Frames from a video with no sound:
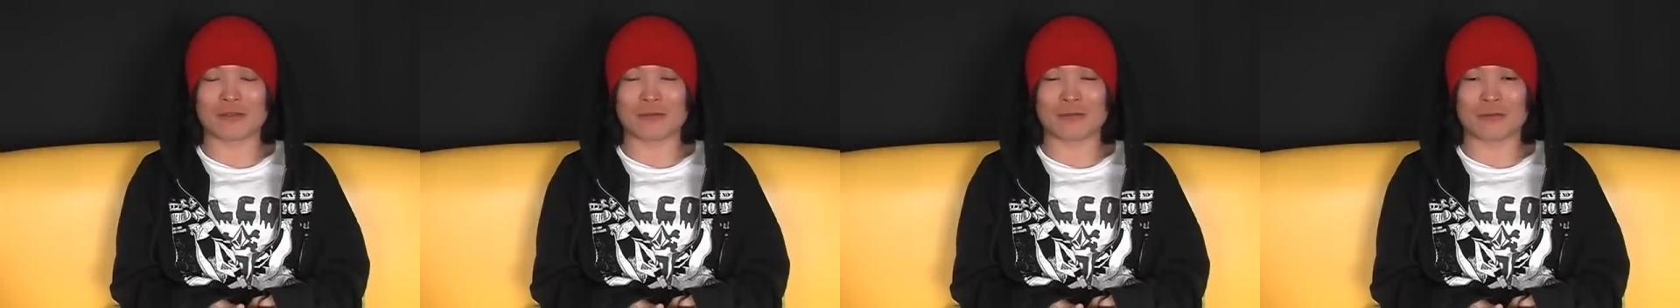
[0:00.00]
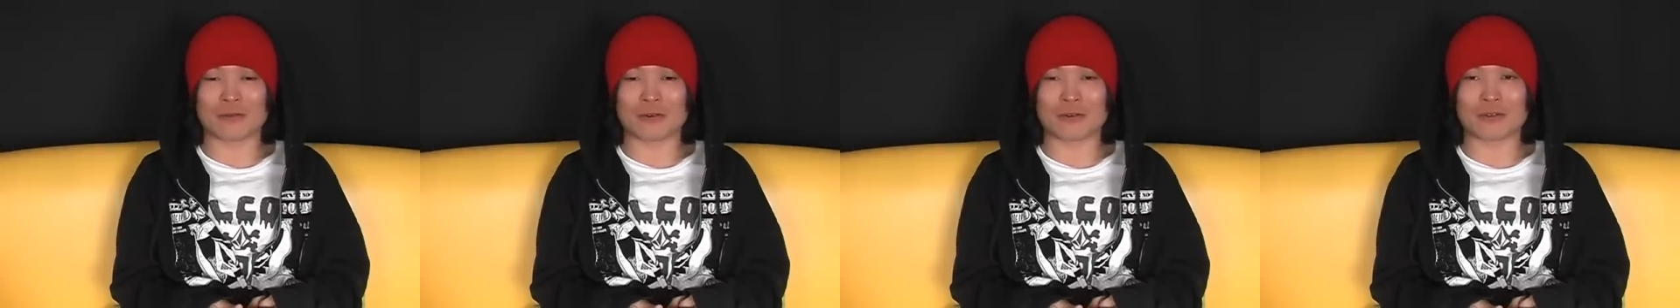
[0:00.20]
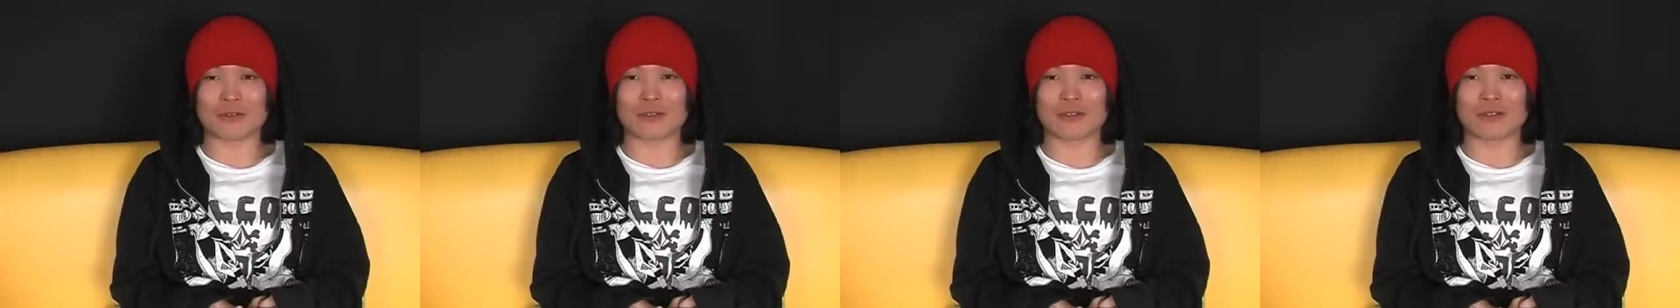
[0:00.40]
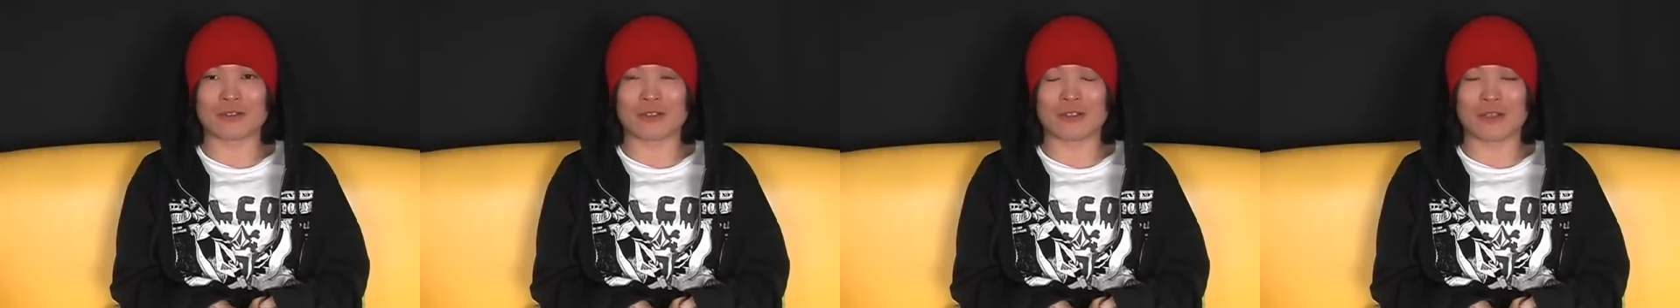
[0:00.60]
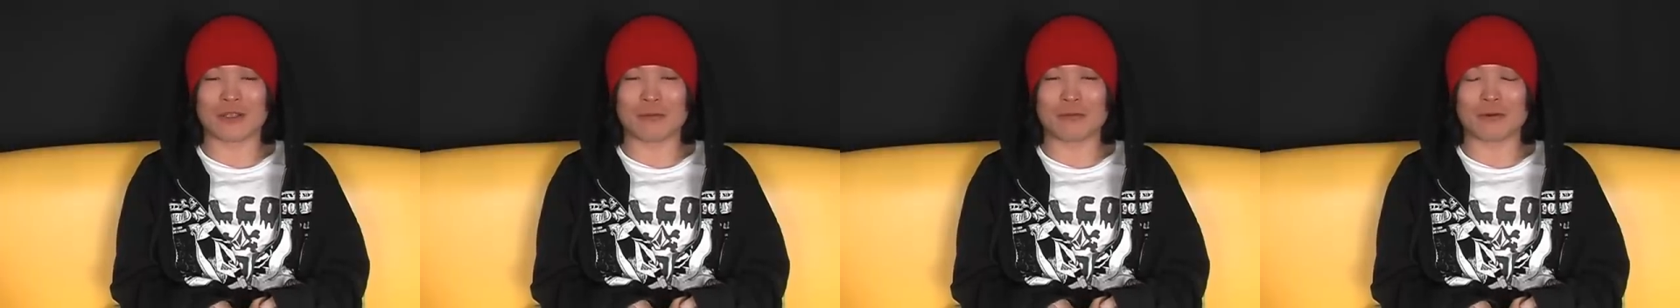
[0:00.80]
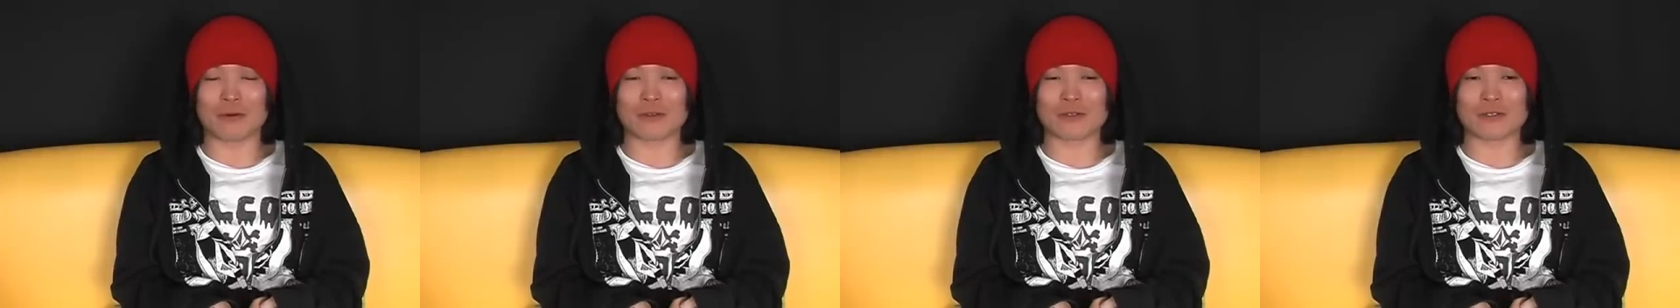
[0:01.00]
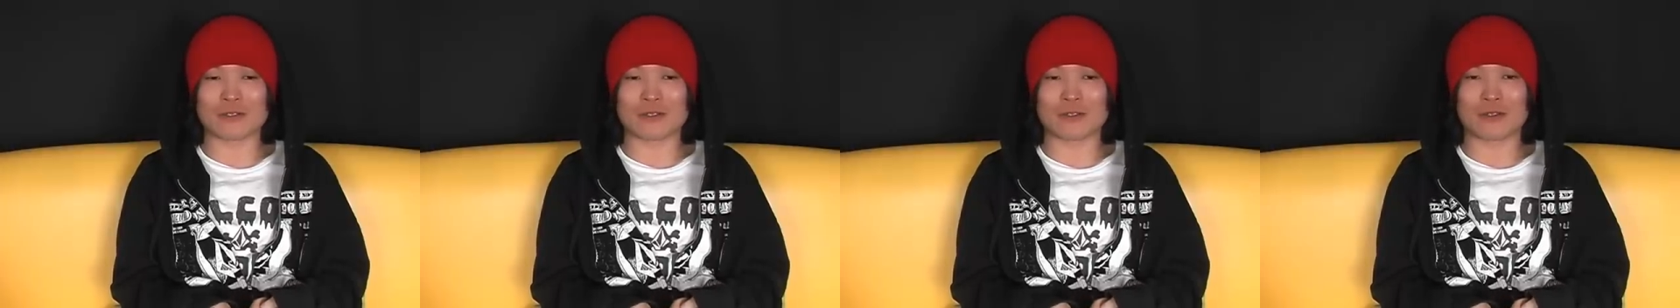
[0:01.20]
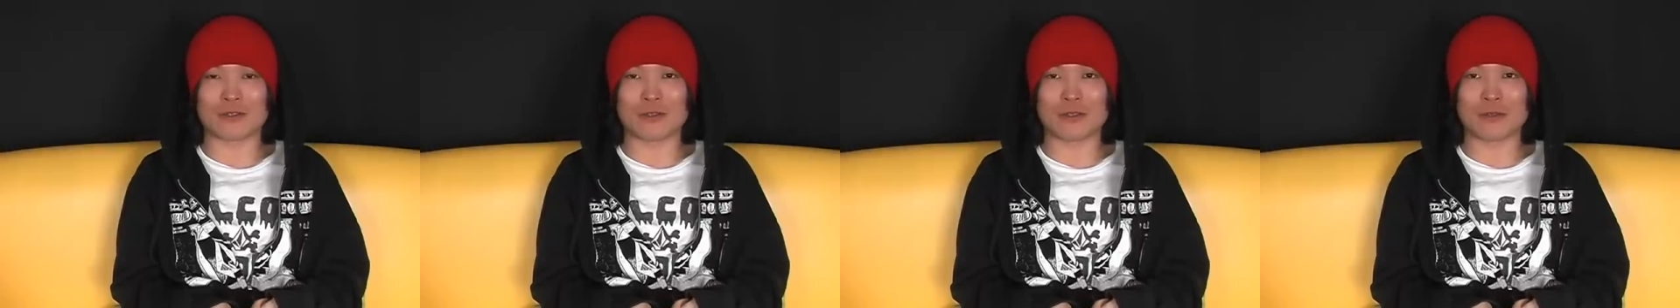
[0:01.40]
where it was
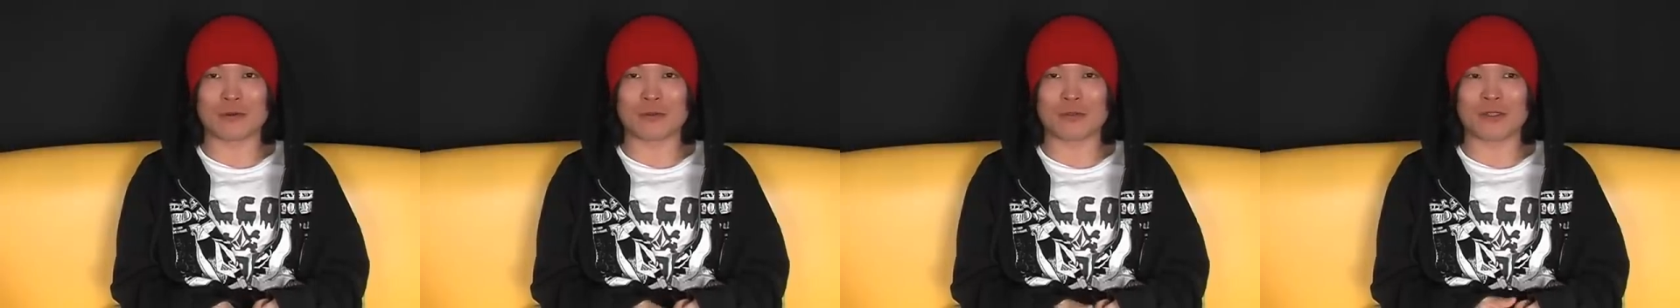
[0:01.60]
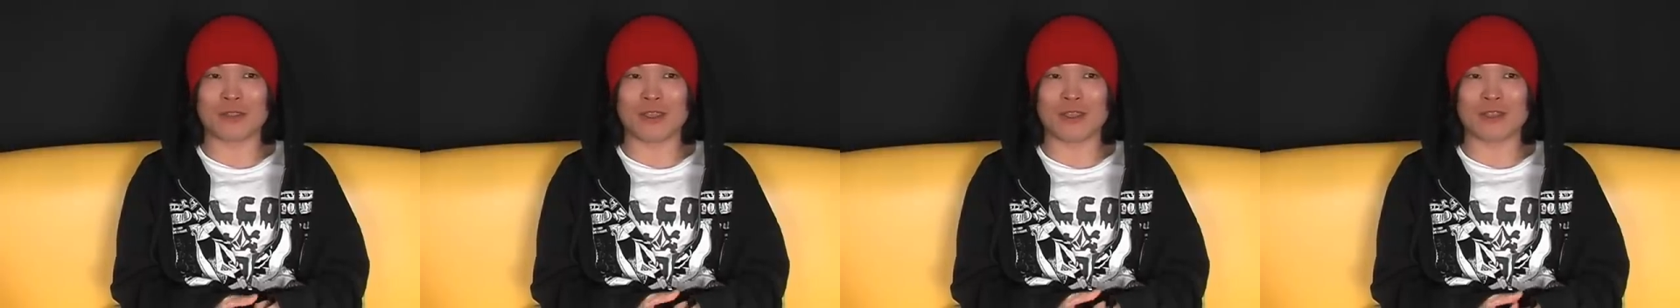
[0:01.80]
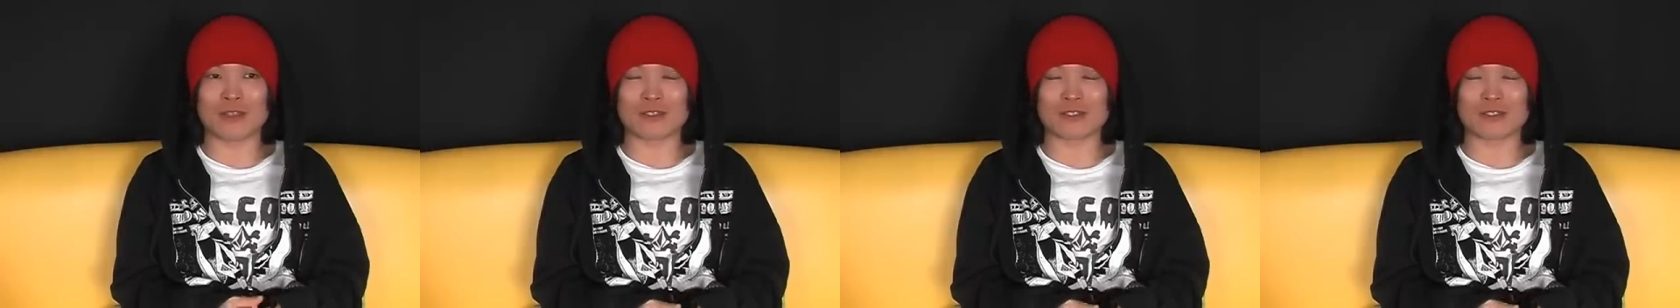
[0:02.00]
the only